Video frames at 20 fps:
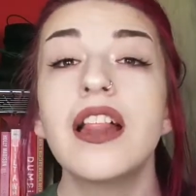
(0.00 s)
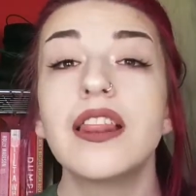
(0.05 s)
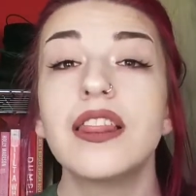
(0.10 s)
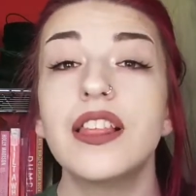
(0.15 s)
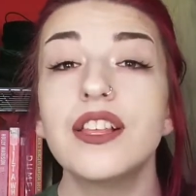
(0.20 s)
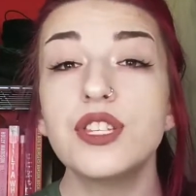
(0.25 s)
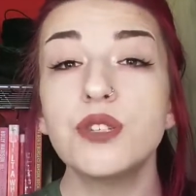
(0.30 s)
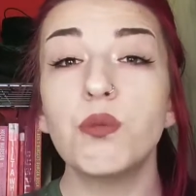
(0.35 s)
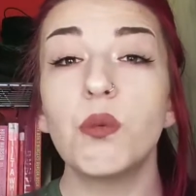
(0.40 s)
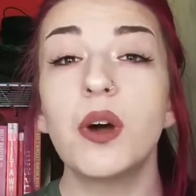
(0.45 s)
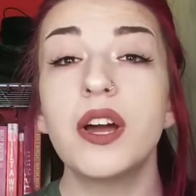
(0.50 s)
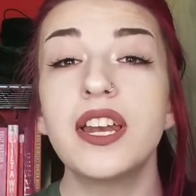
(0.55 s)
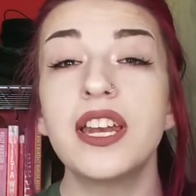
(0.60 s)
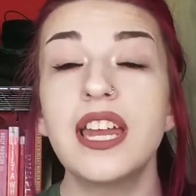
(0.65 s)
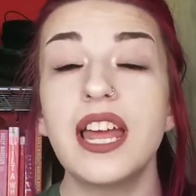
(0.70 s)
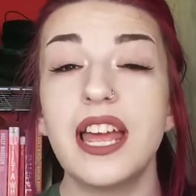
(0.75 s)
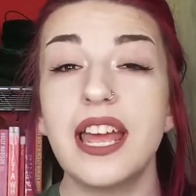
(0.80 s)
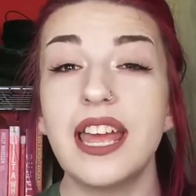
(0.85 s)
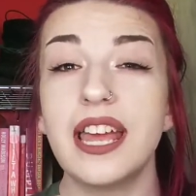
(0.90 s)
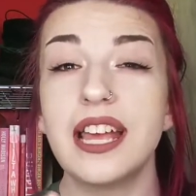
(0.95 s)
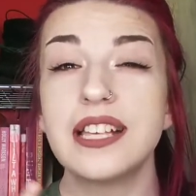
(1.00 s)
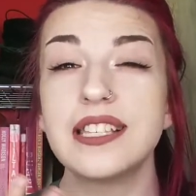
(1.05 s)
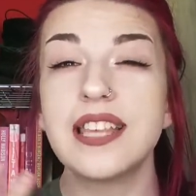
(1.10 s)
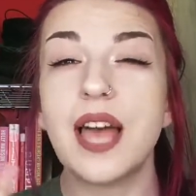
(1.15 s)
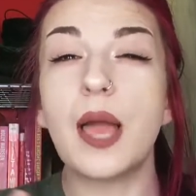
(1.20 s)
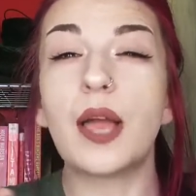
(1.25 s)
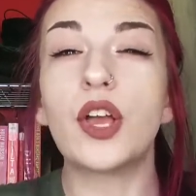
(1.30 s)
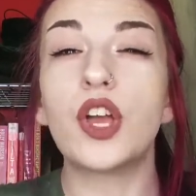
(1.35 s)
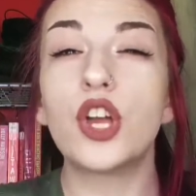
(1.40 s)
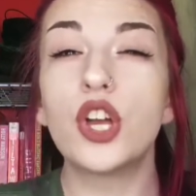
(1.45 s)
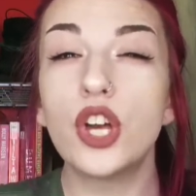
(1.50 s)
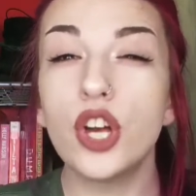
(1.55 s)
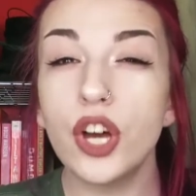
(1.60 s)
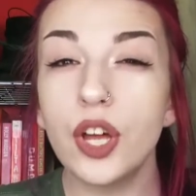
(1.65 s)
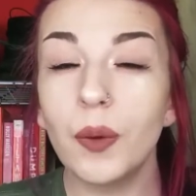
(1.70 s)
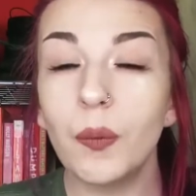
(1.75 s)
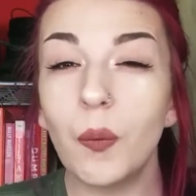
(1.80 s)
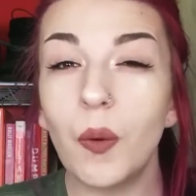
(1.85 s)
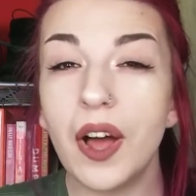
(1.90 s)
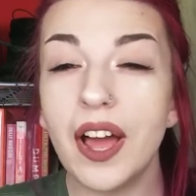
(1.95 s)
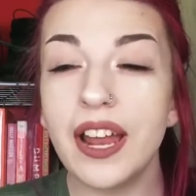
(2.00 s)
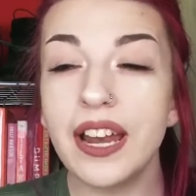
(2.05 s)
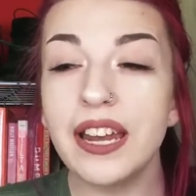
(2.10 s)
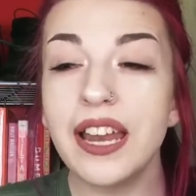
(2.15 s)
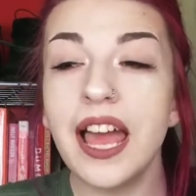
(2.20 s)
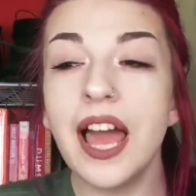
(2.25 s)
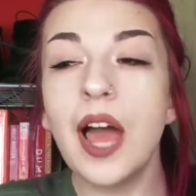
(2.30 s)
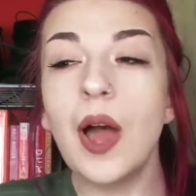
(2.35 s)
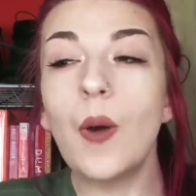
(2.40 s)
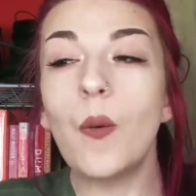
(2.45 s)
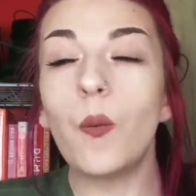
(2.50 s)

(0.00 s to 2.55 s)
This one is a good one.